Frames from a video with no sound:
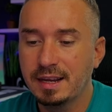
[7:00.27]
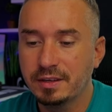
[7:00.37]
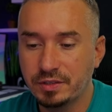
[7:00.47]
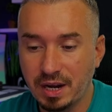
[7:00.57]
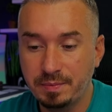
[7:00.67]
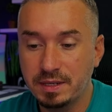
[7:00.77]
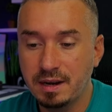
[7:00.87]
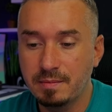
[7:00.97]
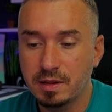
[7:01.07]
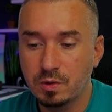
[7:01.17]
Chapter
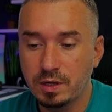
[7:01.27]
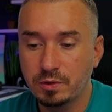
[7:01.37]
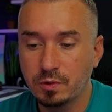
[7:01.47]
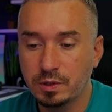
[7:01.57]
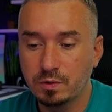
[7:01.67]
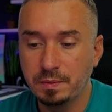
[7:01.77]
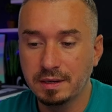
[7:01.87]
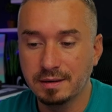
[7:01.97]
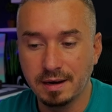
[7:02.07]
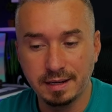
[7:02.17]
number 3 is going to be
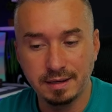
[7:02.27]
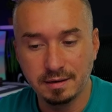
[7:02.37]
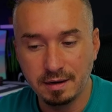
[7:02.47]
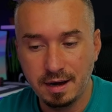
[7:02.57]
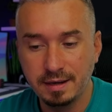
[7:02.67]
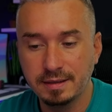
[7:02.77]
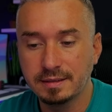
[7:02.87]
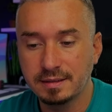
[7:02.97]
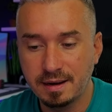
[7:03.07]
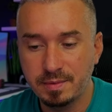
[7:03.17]
a guiding light,
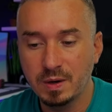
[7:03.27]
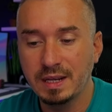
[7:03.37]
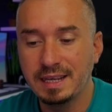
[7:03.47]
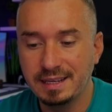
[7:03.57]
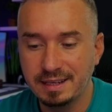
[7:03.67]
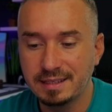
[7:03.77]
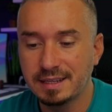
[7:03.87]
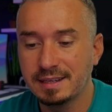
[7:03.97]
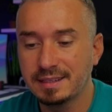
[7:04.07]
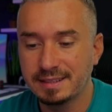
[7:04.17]
summary, key
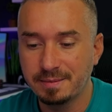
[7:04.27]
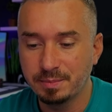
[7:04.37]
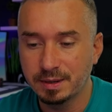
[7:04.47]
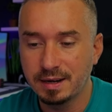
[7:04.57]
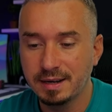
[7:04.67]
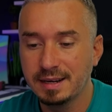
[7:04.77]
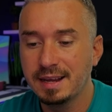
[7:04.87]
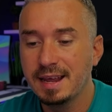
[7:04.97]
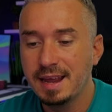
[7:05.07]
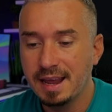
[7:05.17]
details, sample line,
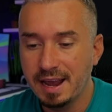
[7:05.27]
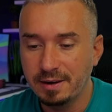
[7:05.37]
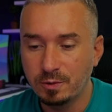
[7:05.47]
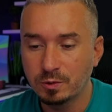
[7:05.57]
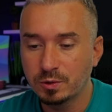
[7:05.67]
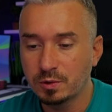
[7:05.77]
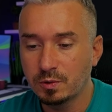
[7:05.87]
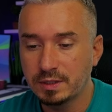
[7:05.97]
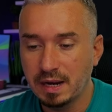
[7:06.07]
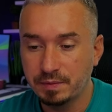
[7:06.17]
and also
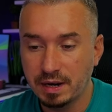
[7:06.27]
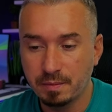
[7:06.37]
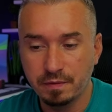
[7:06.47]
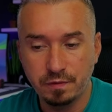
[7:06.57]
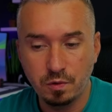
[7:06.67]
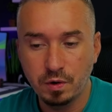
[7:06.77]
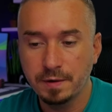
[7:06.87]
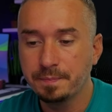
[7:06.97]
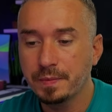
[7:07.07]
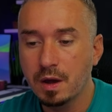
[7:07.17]
chapter number 4,
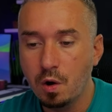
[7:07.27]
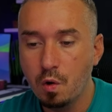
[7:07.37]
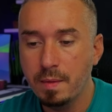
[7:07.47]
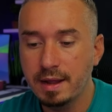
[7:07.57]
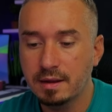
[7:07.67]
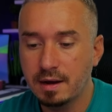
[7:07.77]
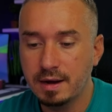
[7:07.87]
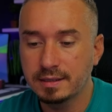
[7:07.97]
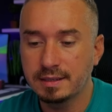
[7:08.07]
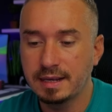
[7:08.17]
home at
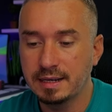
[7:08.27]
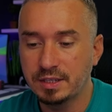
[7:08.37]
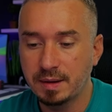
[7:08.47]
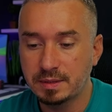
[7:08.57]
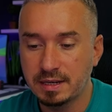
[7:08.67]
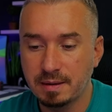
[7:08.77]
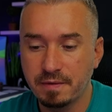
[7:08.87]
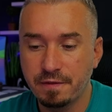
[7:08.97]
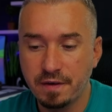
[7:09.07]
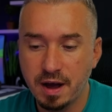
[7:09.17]
last, and chapter number
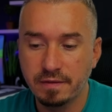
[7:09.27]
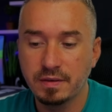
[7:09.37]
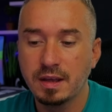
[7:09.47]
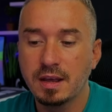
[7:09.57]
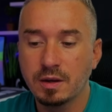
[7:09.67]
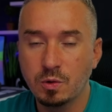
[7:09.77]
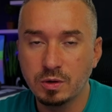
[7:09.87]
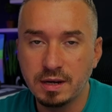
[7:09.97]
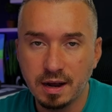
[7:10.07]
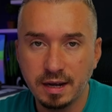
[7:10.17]
5, good
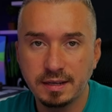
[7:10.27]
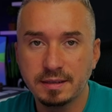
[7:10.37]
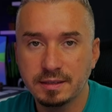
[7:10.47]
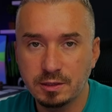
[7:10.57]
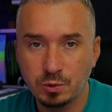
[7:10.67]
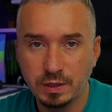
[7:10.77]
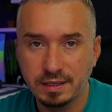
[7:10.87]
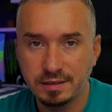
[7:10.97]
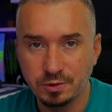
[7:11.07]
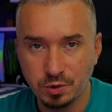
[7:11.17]
night, sweet
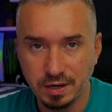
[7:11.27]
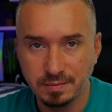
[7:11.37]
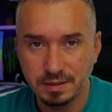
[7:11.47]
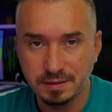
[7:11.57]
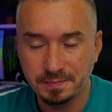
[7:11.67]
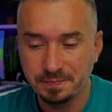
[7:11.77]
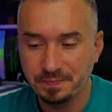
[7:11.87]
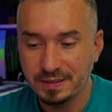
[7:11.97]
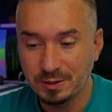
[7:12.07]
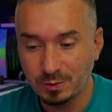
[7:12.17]
dreams.
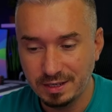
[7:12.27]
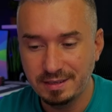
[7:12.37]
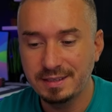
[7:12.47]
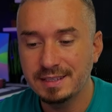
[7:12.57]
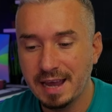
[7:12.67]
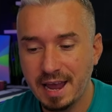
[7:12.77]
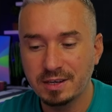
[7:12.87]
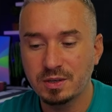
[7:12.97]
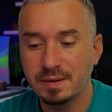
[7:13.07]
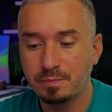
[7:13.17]
So this is
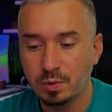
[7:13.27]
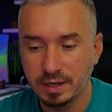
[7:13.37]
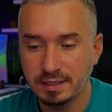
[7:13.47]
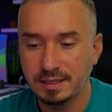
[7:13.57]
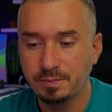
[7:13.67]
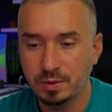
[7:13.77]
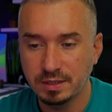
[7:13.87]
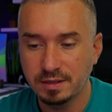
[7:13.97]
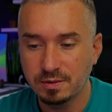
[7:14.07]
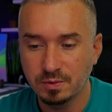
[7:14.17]
actually pretty
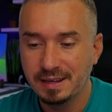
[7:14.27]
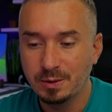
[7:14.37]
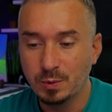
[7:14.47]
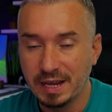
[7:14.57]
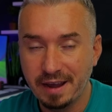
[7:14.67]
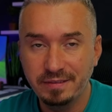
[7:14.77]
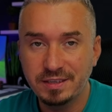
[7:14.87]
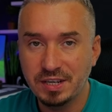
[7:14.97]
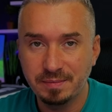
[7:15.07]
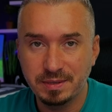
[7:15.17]
cool. We have the
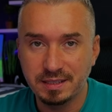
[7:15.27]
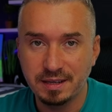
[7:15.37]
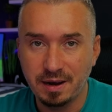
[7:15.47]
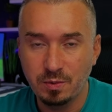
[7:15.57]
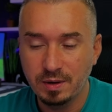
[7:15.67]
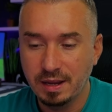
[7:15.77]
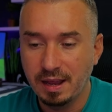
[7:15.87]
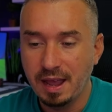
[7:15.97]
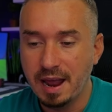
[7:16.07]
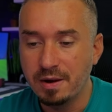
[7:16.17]
chapters now,
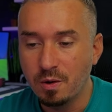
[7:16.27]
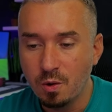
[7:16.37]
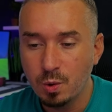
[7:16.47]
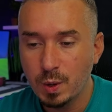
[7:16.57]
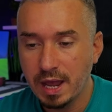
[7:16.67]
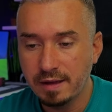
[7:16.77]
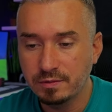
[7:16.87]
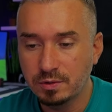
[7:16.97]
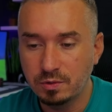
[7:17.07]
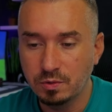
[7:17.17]
and all we have
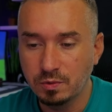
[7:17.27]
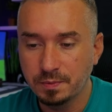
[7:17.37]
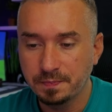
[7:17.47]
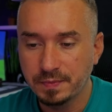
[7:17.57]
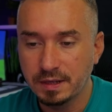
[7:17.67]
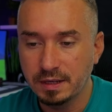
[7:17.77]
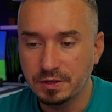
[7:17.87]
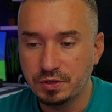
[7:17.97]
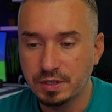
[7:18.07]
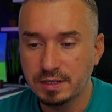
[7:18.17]
to do
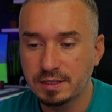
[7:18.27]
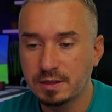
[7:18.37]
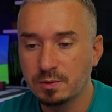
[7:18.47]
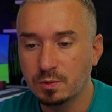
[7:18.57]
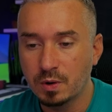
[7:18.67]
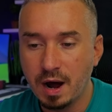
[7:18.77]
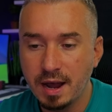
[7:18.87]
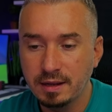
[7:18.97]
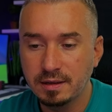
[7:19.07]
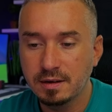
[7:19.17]
is just
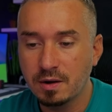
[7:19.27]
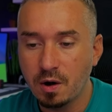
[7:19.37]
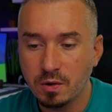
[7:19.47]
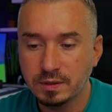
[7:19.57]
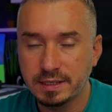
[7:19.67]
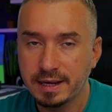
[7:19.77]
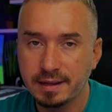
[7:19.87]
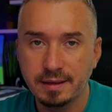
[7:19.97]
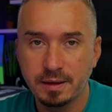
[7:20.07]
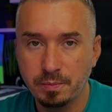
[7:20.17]
write
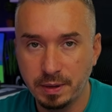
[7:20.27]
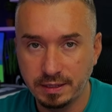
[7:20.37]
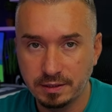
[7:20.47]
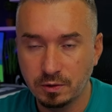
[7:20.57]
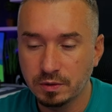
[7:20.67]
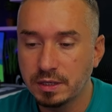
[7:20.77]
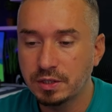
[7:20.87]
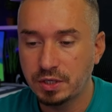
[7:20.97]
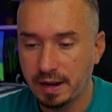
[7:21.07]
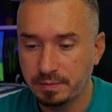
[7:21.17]
content based on these
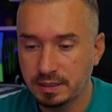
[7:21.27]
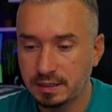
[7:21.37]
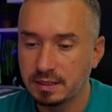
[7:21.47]
chapters.